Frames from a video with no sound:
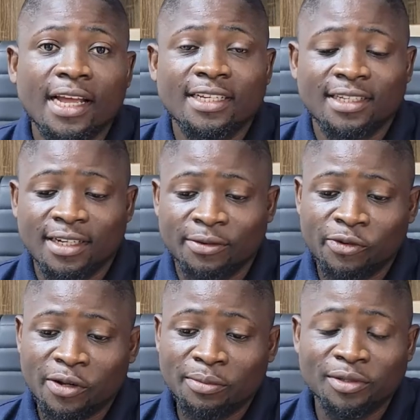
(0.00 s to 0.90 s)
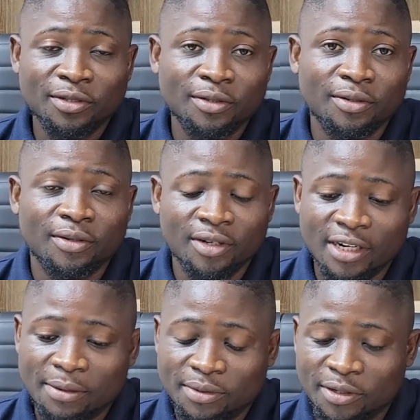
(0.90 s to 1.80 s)
guys and welcome to
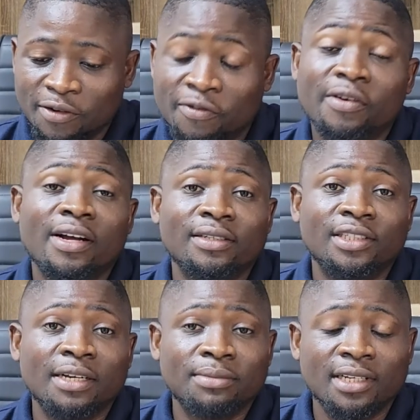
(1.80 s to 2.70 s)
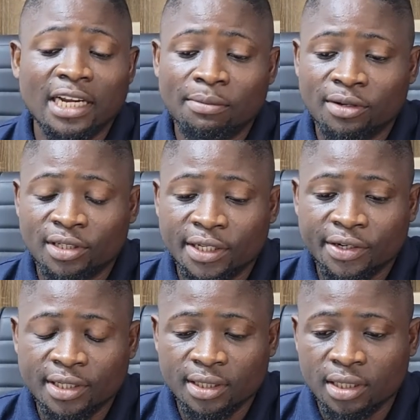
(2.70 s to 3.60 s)
another episode of our JAMB syllabus
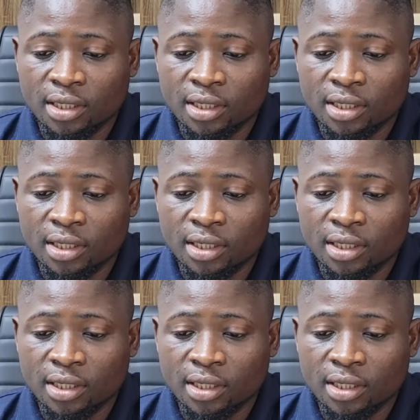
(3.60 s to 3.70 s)
series.